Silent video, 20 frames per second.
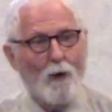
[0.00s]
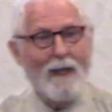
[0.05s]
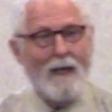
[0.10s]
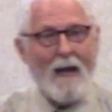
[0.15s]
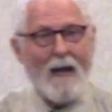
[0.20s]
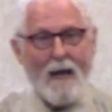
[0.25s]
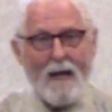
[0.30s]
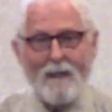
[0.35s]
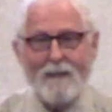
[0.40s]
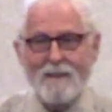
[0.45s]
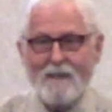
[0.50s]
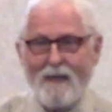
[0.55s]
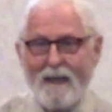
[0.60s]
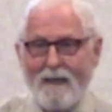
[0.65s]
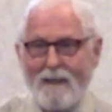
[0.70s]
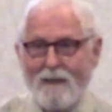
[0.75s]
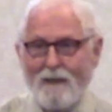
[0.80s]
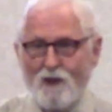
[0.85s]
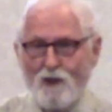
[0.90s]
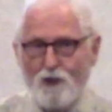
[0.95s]
has a
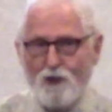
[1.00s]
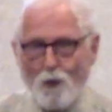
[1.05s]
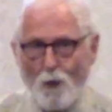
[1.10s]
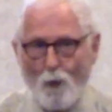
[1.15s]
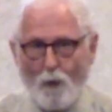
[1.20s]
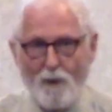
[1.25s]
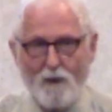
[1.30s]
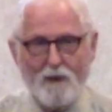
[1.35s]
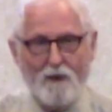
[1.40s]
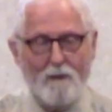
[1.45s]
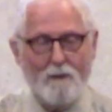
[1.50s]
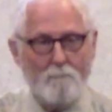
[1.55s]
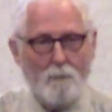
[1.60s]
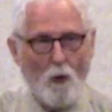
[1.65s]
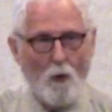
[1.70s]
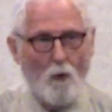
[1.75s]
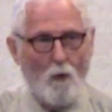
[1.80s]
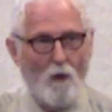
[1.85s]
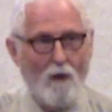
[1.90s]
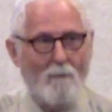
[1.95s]
short
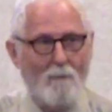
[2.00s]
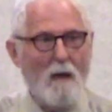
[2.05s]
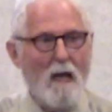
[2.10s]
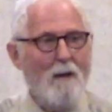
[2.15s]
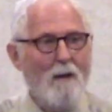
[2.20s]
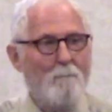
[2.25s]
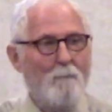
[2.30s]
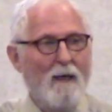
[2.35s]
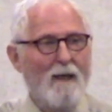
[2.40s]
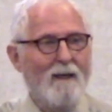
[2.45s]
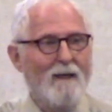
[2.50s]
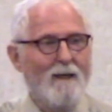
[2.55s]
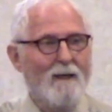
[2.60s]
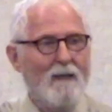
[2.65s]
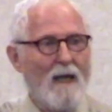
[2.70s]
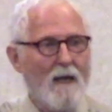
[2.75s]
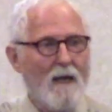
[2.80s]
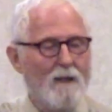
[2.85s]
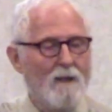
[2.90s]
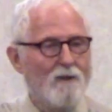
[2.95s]
poem, but it
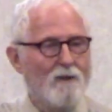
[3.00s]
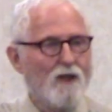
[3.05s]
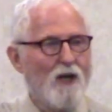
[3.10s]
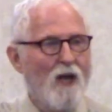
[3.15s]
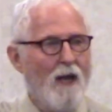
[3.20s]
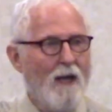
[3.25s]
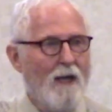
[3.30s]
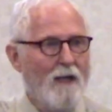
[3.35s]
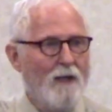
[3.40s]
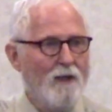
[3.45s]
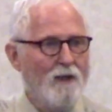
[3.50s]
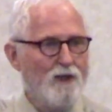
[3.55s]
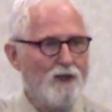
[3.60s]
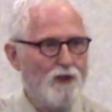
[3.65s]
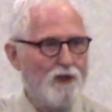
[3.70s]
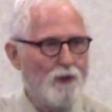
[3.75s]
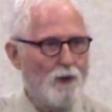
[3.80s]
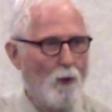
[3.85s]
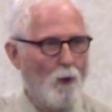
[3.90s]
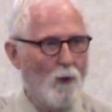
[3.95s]
has a
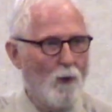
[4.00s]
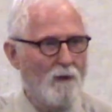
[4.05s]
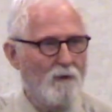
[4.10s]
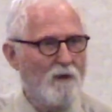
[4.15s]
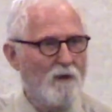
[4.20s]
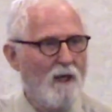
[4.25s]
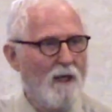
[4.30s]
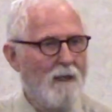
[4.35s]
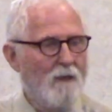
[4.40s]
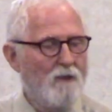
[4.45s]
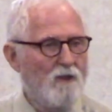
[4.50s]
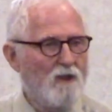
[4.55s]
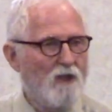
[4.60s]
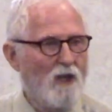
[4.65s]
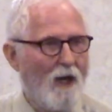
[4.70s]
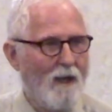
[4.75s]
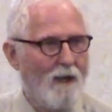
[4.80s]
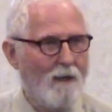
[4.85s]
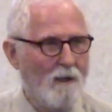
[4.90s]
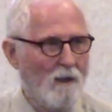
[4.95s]
short
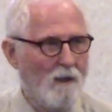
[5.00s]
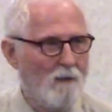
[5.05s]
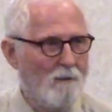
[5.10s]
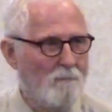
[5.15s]
title.